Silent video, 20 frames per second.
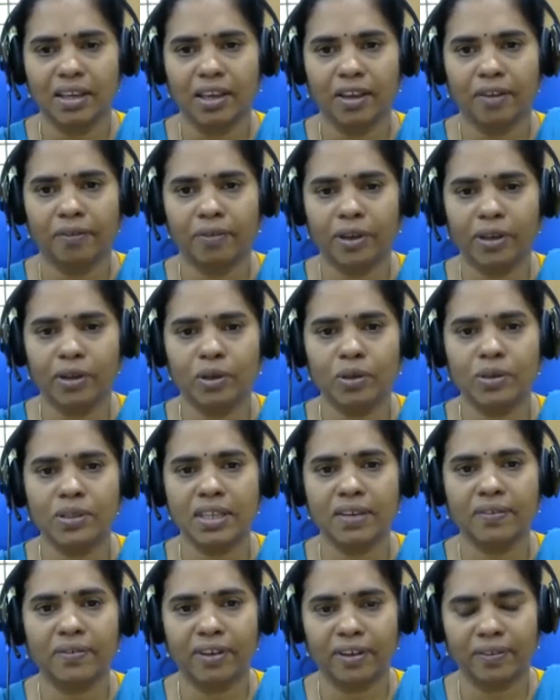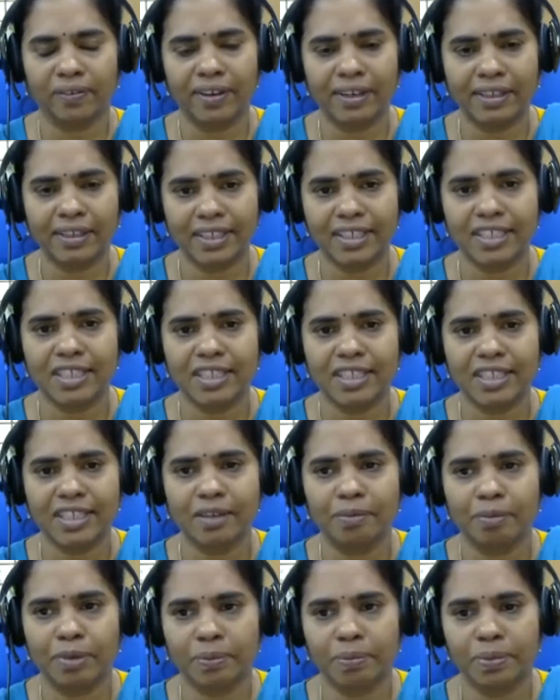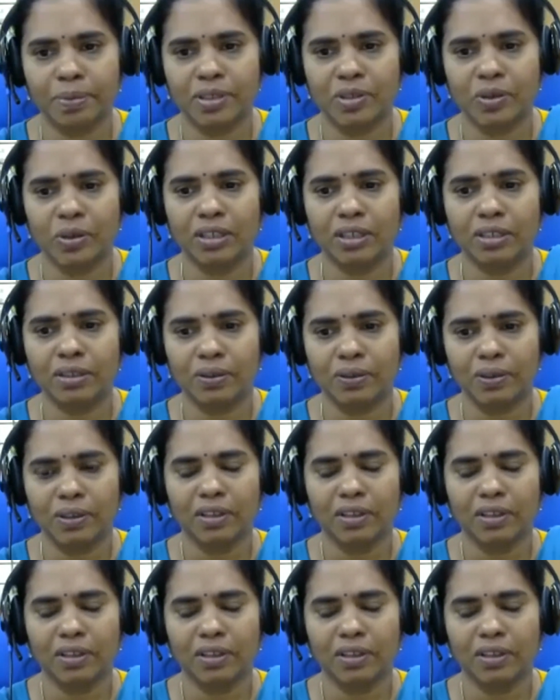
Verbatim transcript: If you're using for filtration purpose, you need to